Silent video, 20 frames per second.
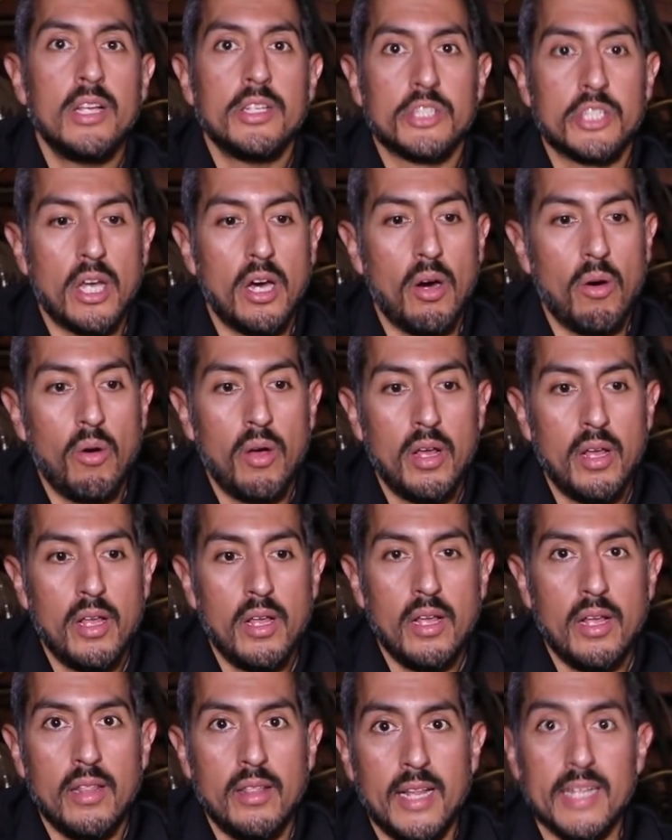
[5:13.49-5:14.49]
So
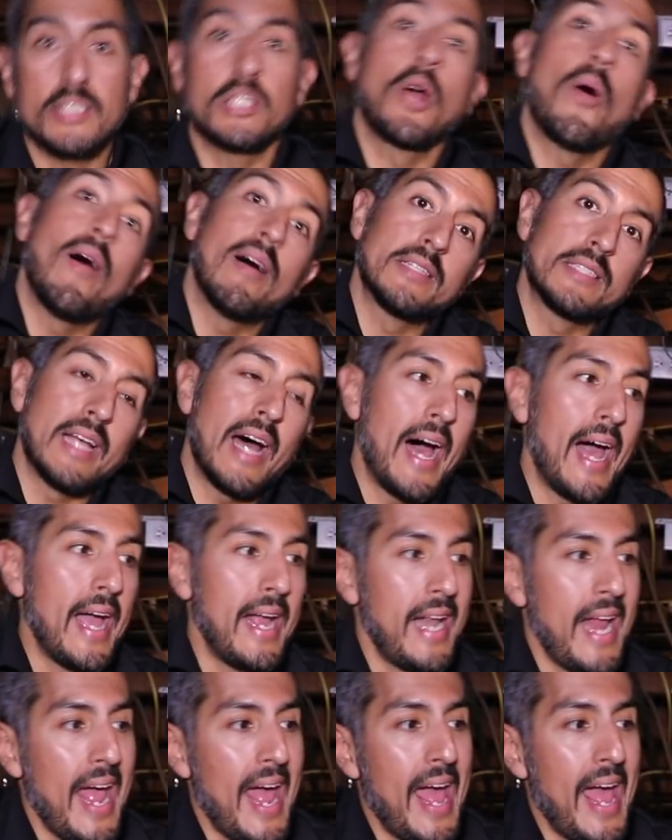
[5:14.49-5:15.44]
let's go outside